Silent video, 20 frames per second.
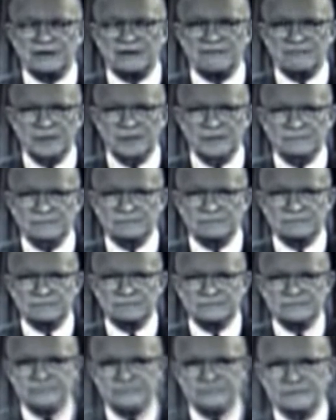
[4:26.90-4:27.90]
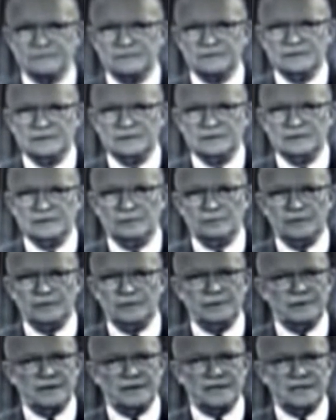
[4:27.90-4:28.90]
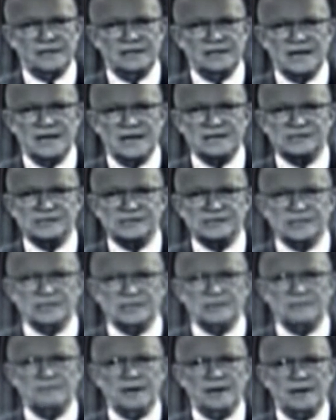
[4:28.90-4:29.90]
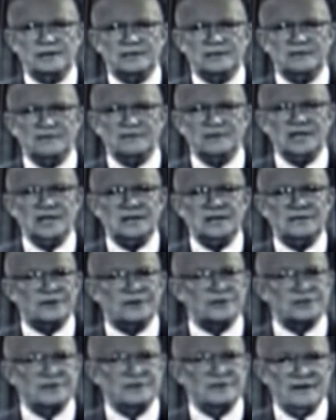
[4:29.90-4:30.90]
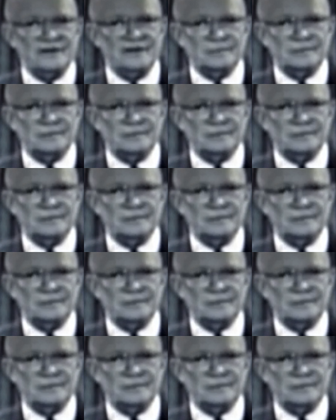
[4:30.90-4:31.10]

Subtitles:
of the federal government. We recognize the imperative need for